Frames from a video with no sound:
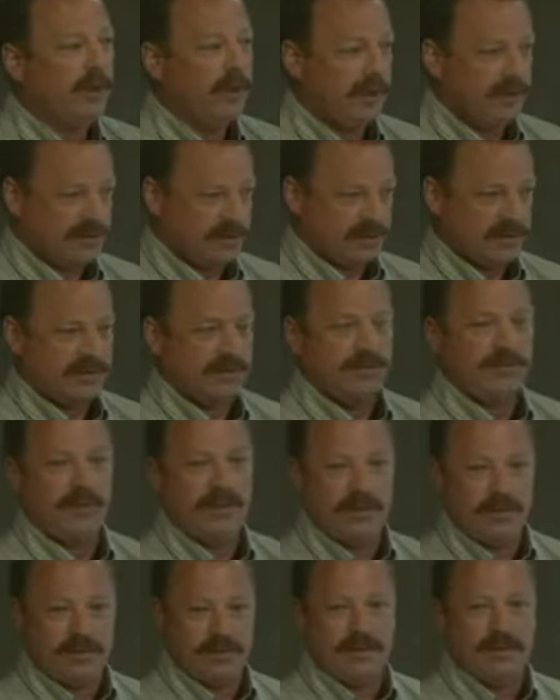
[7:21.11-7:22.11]
Is it
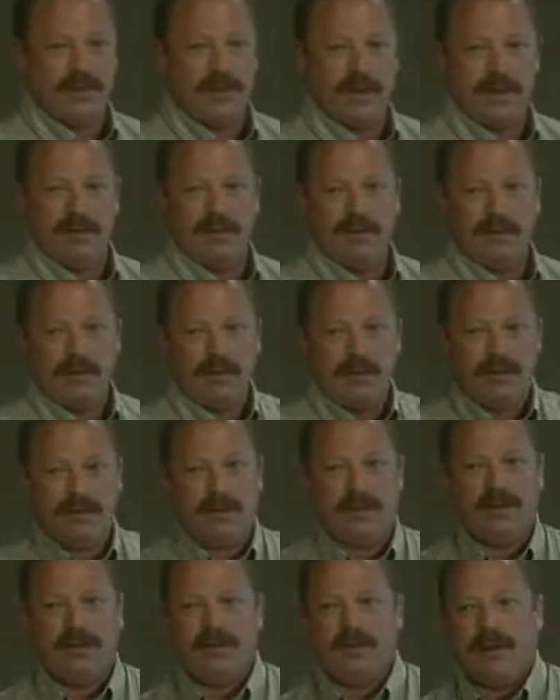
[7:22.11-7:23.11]
something that was done
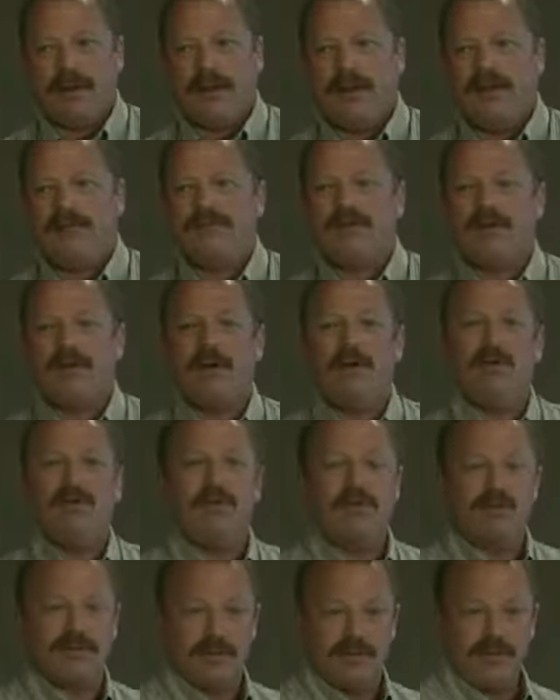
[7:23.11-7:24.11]
a year and a half ago
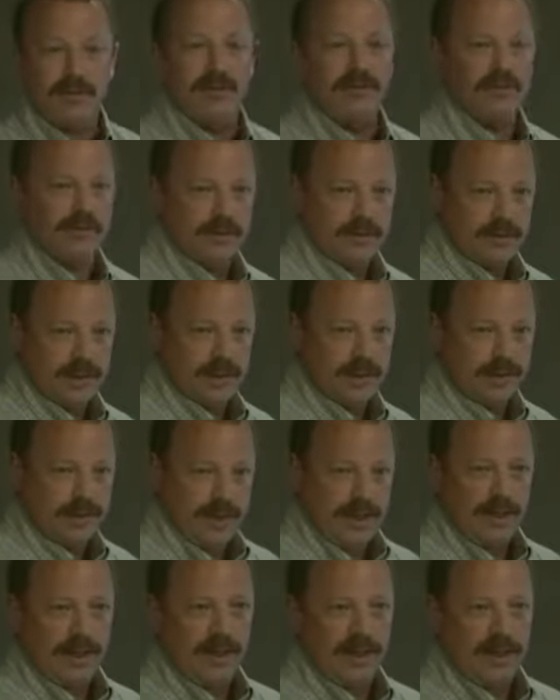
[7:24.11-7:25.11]
or something that was done a
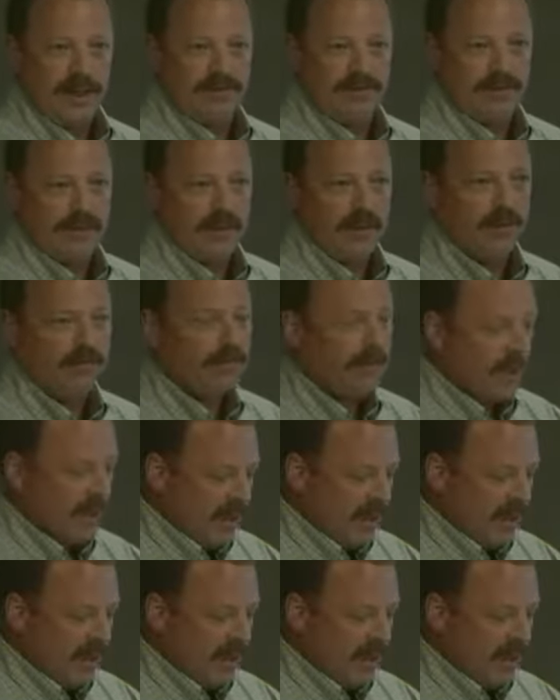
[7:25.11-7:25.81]
day and a half ago?